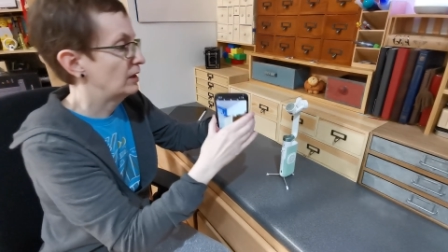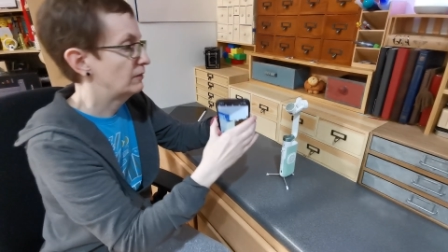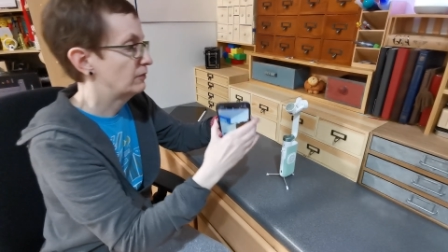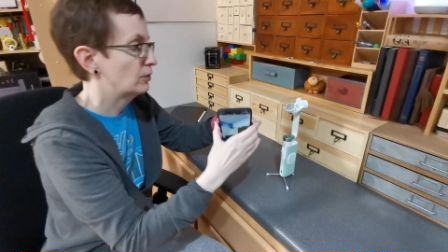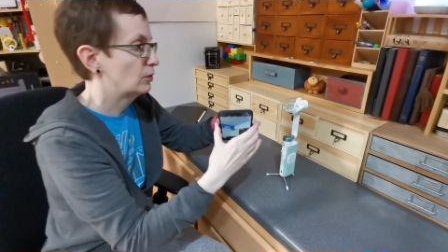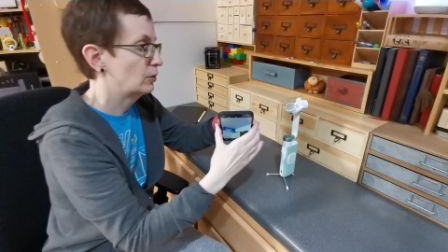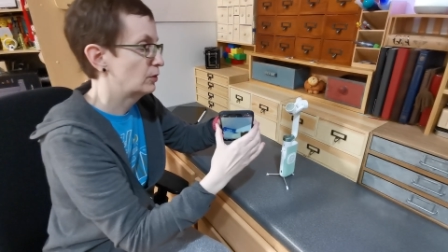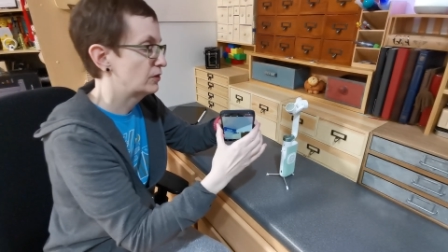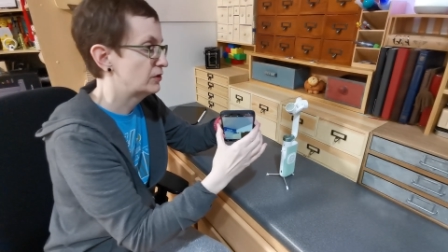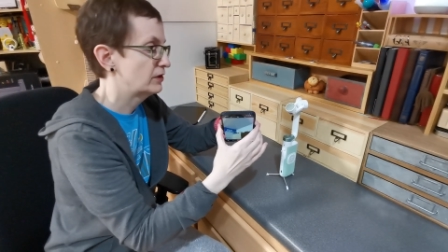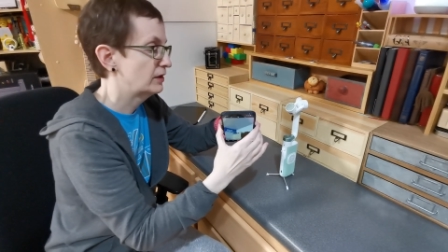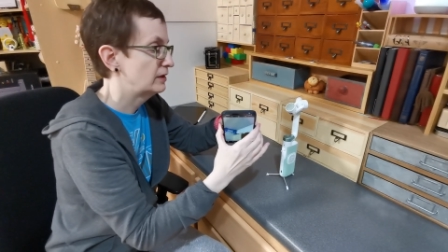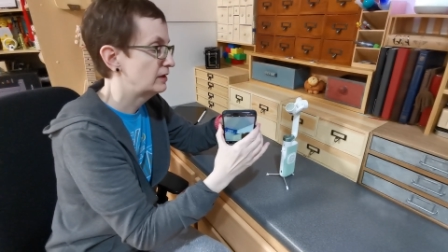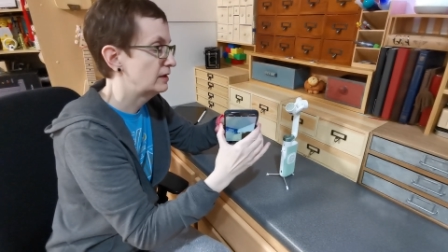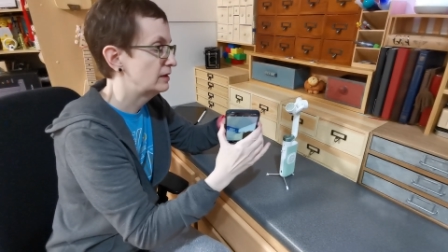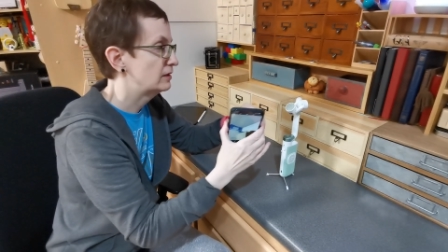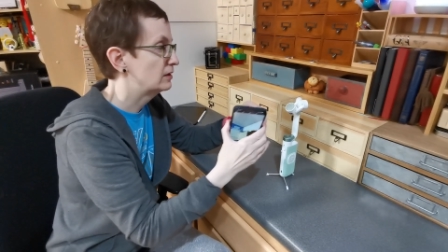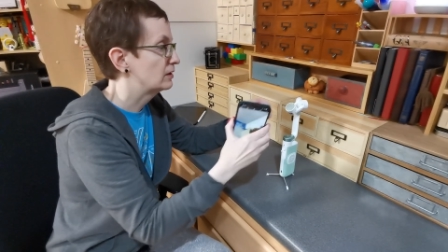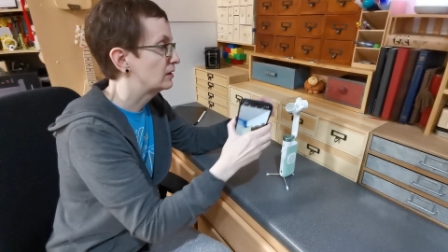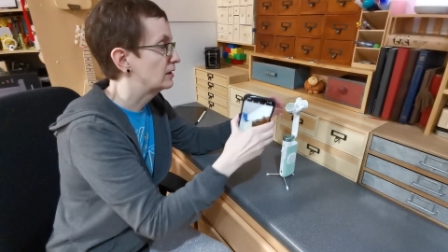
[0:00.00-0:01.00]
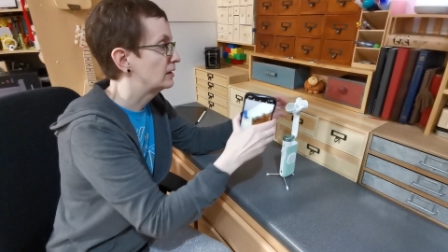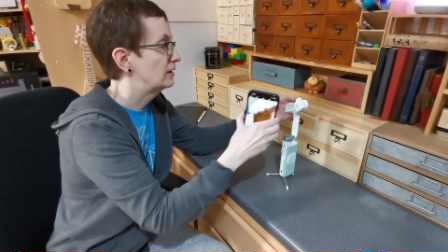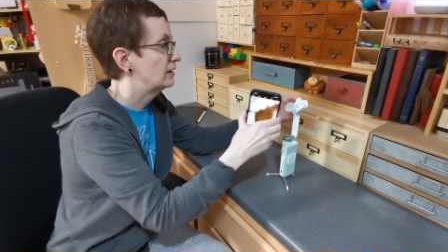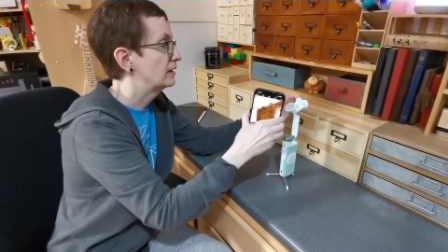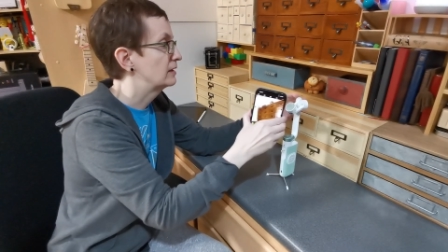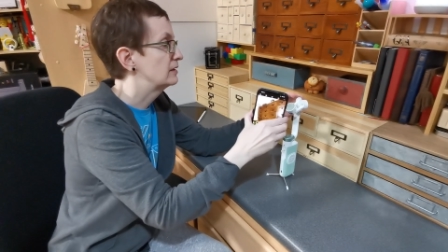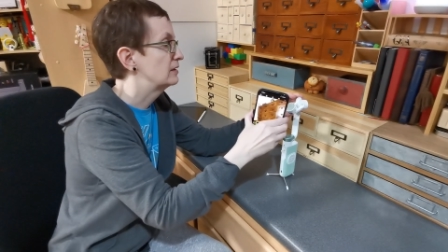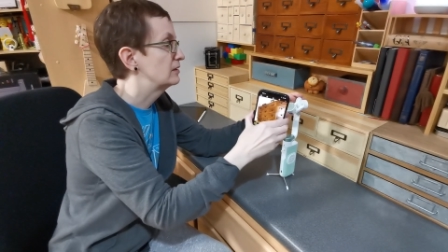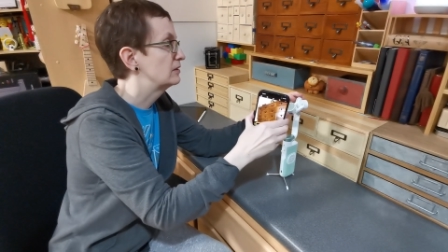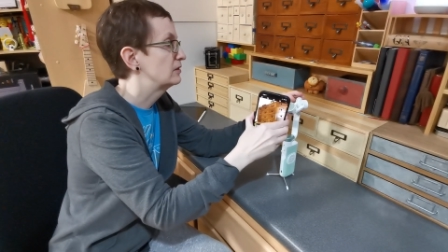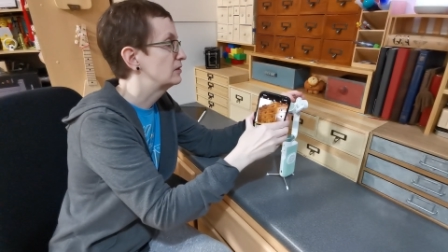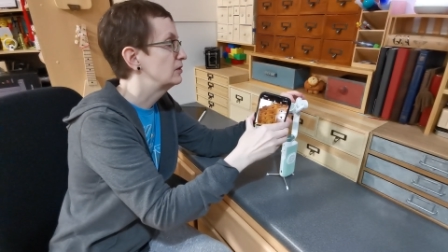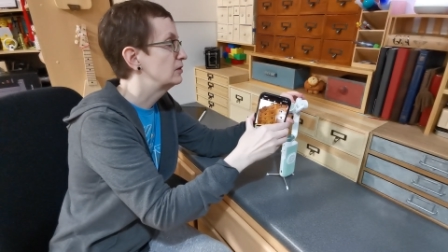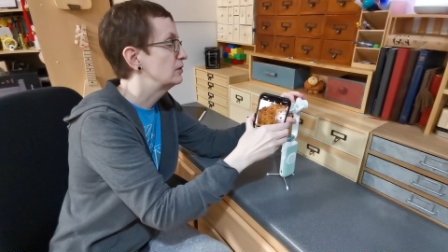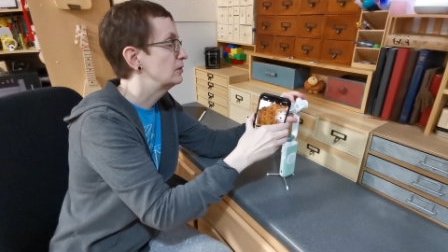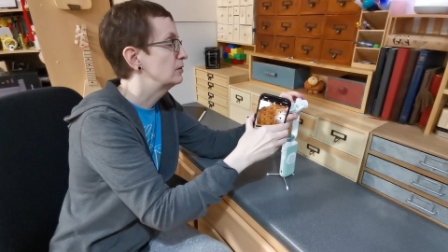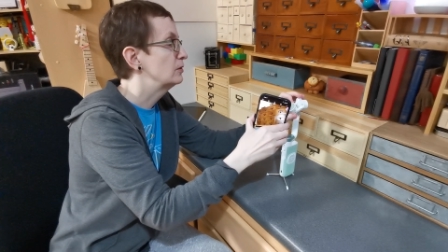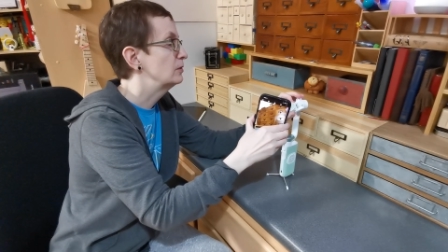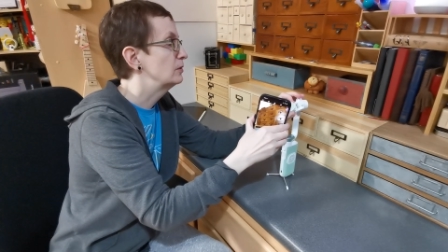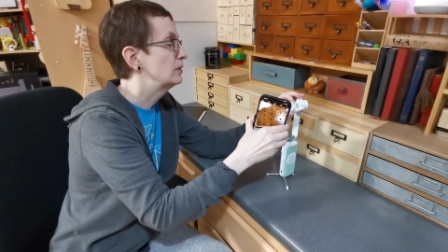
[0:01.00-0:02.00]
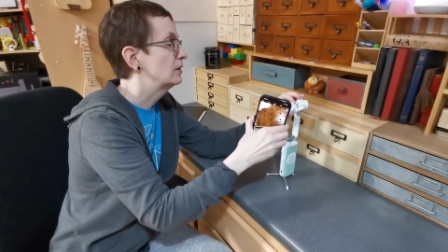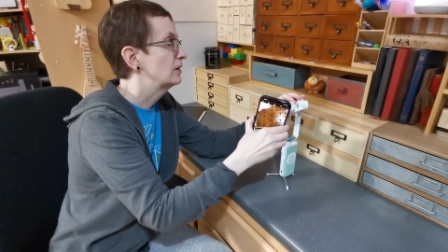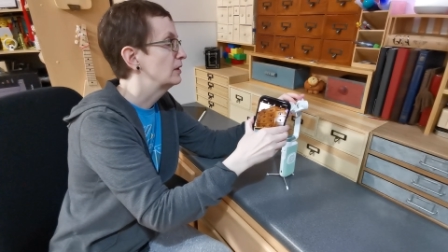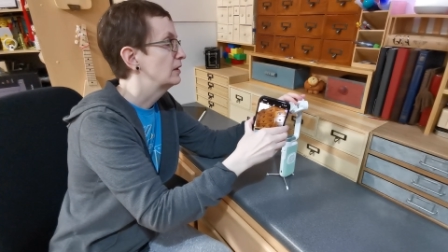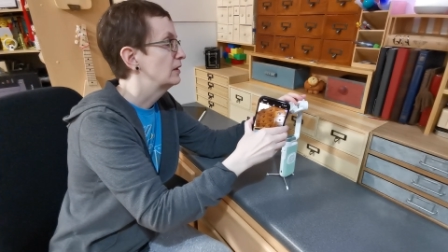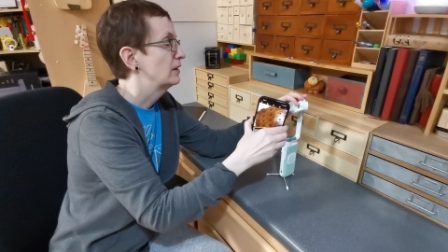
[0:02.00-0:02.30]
but of course I need to connect it to